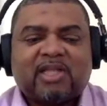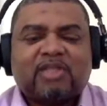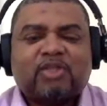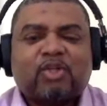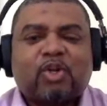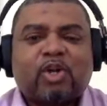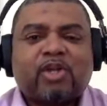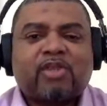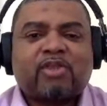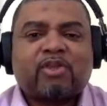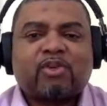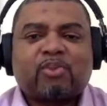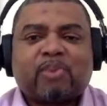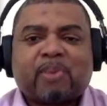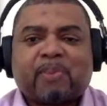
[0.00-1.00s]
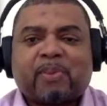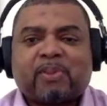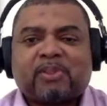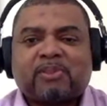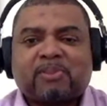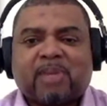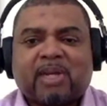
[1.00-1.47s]
is going through
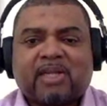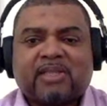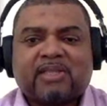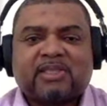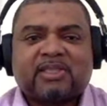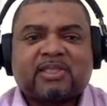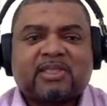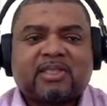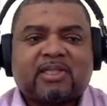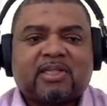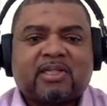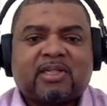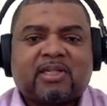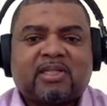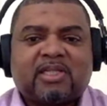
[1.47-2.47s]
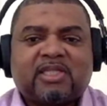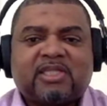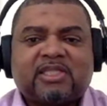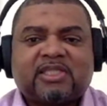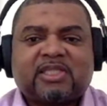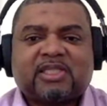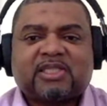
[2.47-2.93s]
people's minds. This
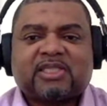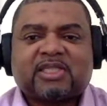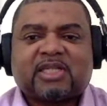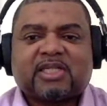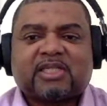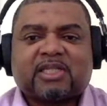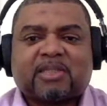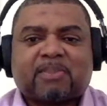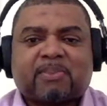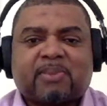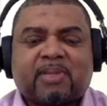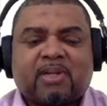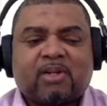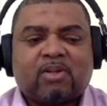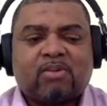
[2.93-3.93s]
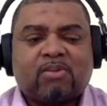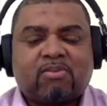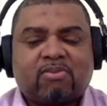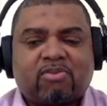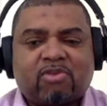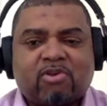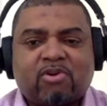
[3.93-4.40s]
is a startup,
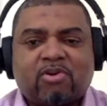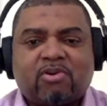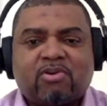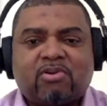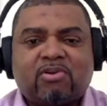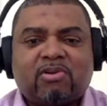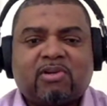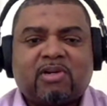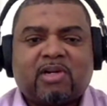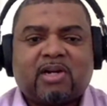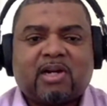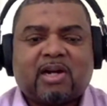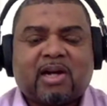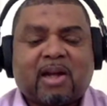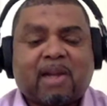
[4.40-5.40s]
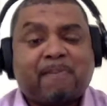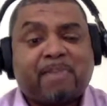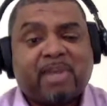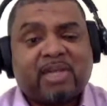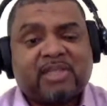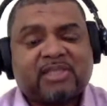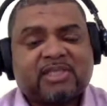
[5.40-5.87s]
although a
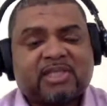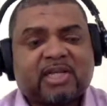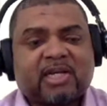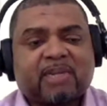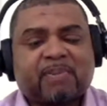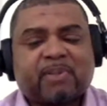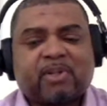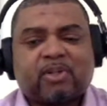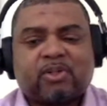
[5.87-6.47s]
big startup,